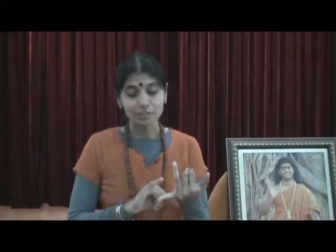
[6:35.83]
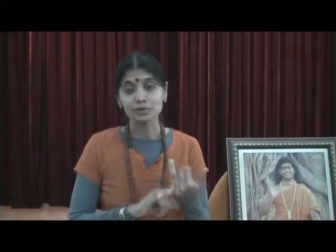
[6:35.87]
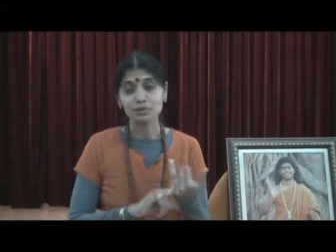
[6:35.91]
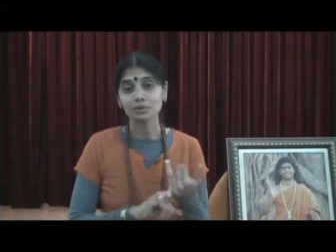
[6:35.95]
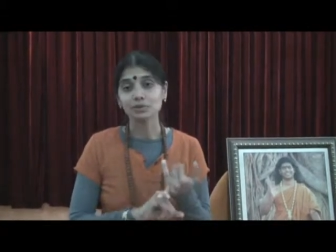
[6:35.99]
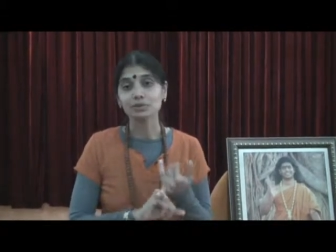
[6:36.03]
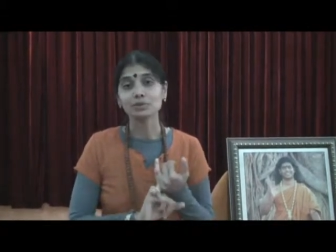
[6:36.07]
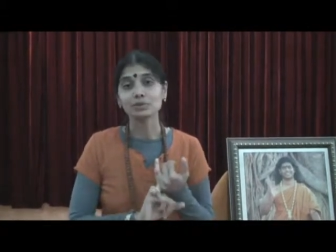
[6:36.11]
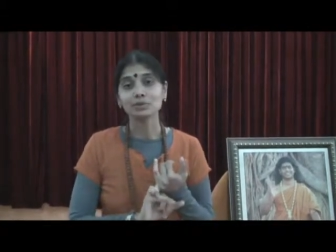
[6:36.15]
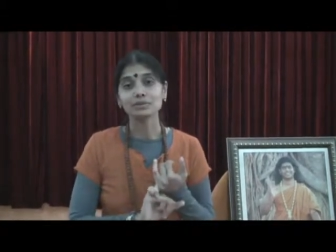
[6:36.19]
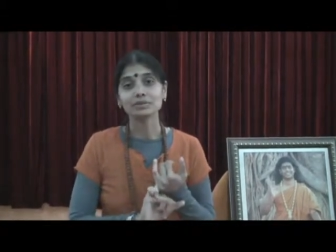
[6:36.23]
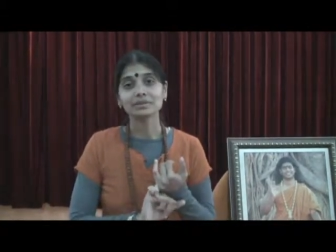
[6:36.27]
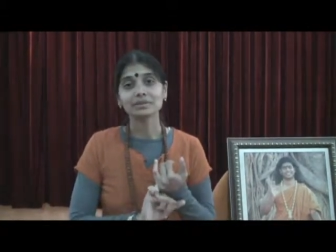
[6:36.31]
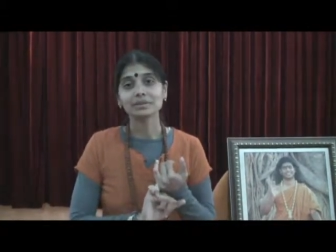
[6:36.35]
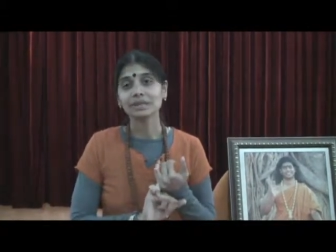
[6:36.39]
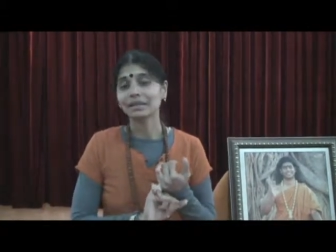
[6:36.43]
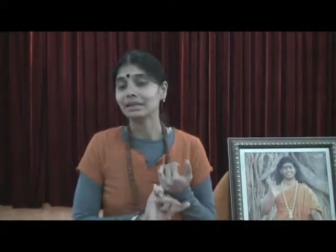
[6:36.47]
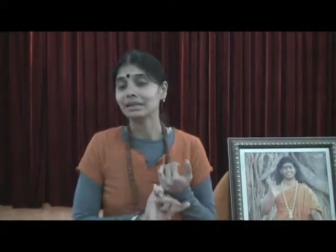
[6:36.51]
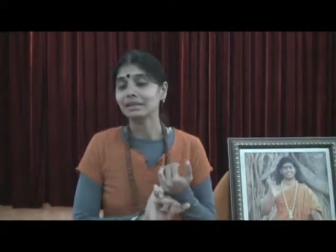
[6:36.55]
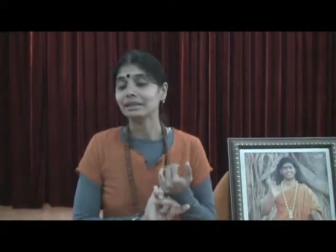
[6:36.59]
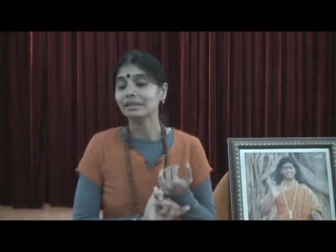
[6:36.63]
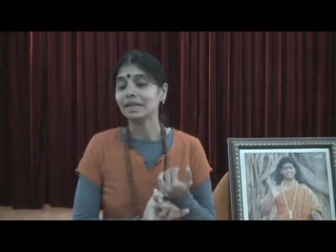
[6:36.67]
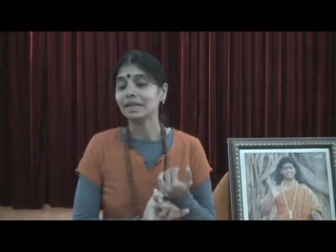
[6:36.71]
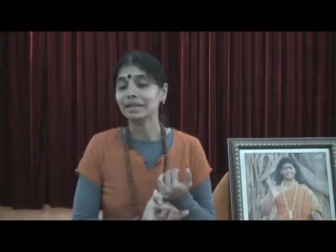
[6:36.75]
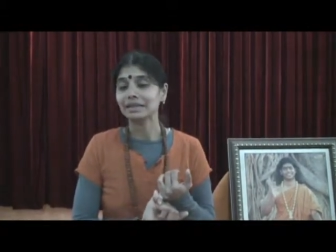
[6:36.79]
to
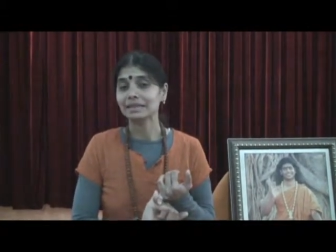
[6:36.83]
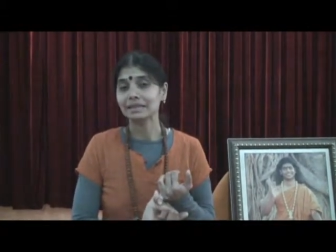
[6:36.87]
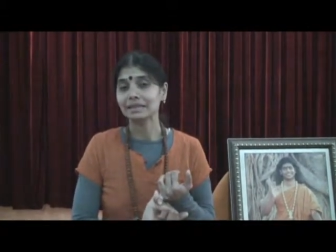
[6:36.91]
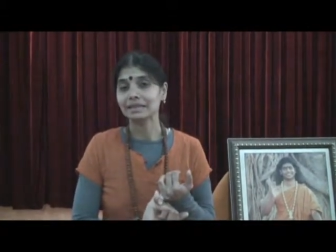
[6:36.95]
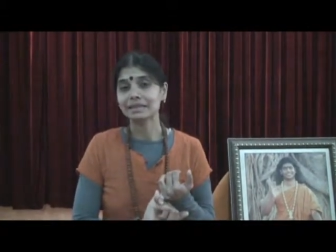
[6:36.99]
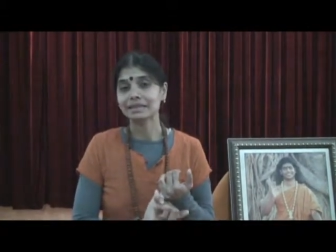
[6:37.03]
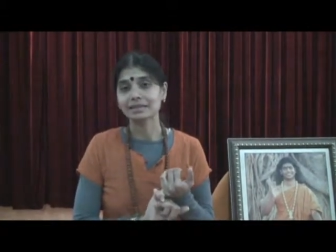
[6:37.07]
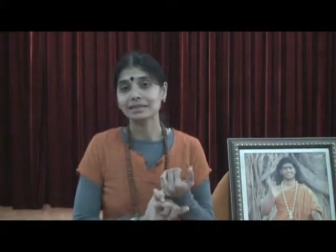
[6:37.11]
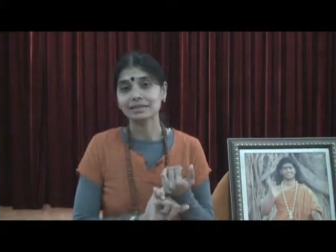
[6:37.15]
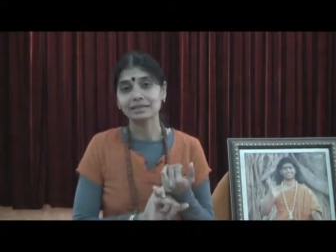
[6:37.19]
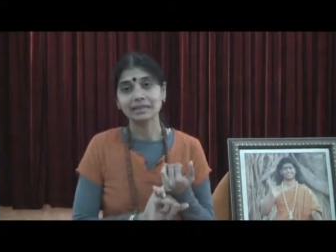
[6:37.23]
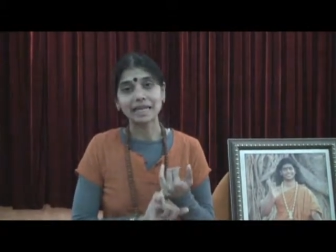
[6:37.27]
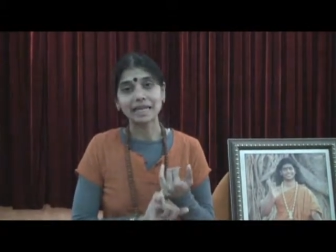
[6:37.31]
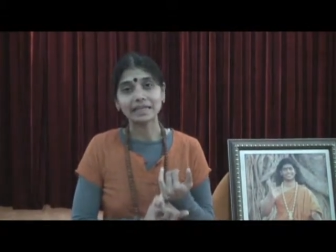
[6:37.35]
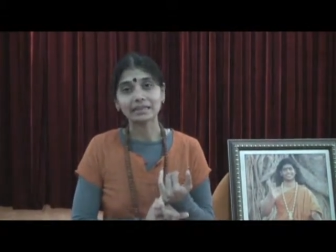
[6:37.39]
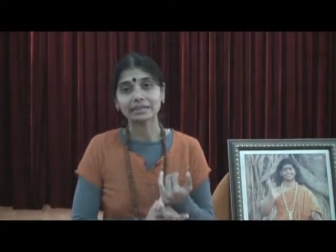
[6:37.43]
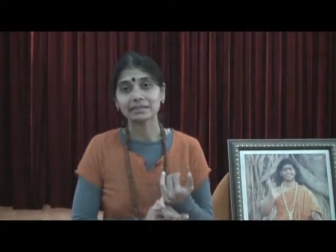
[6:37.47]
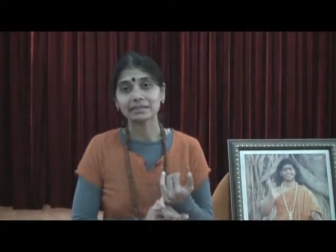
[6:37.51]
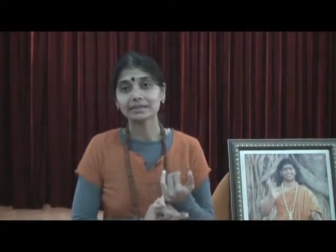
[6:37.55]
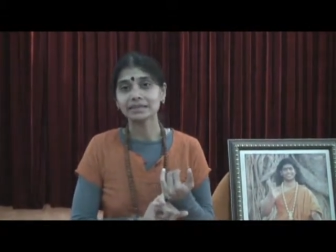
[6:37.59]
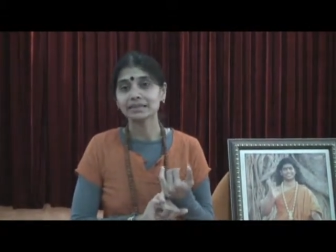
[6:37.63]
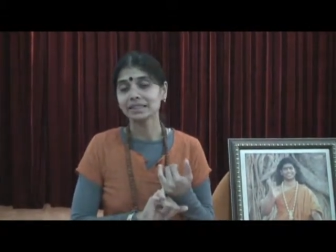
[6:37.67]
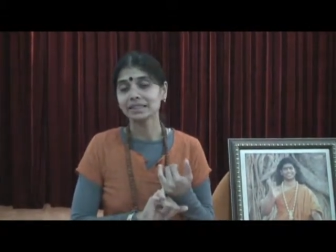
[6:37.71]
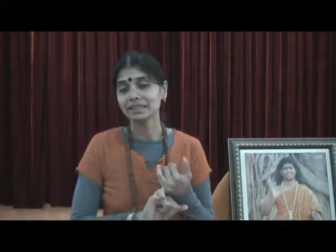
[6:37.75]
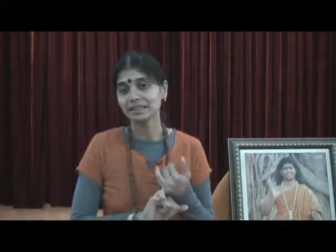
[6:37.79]
till at least
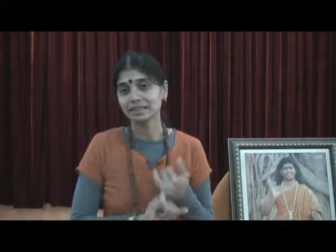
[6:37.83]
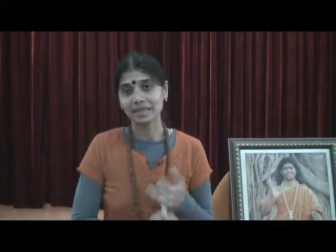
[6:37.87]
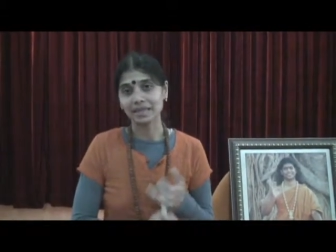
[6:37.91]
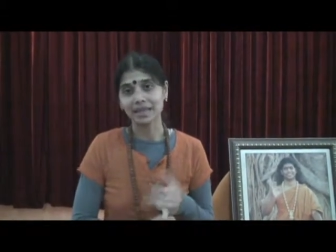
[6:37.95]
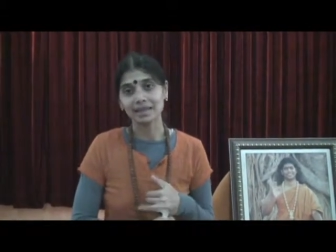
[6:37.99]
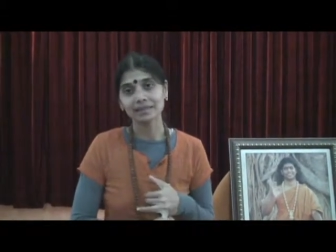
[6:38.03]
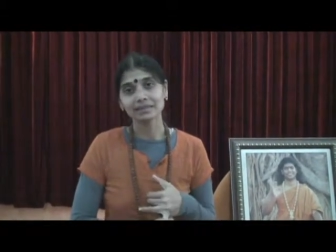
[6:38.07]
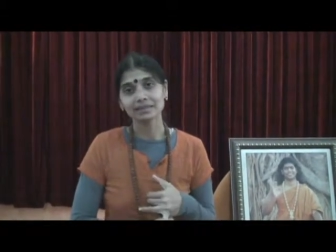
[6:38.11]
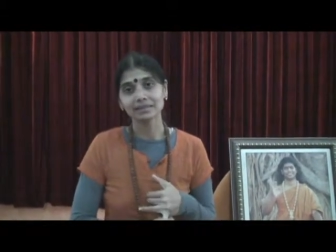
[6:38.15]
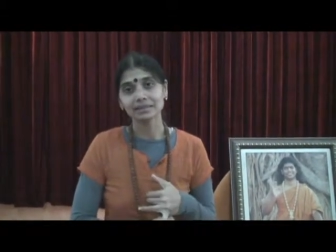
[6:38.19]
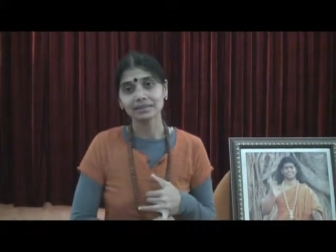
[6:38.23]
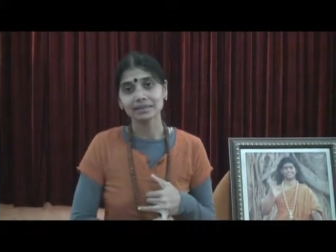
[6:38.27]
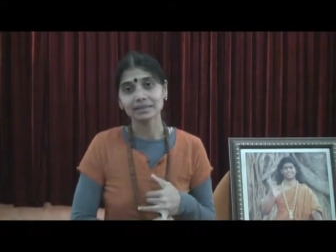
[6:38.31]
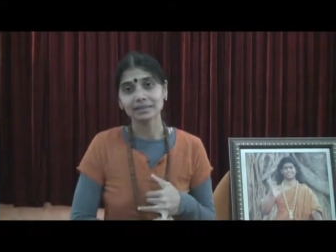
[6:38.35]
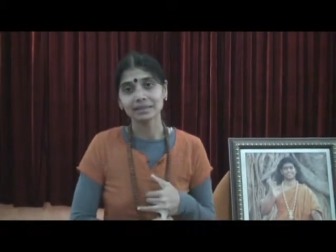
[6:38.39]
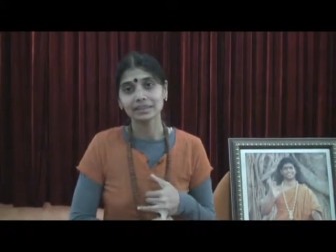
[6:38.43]
9:30, 10.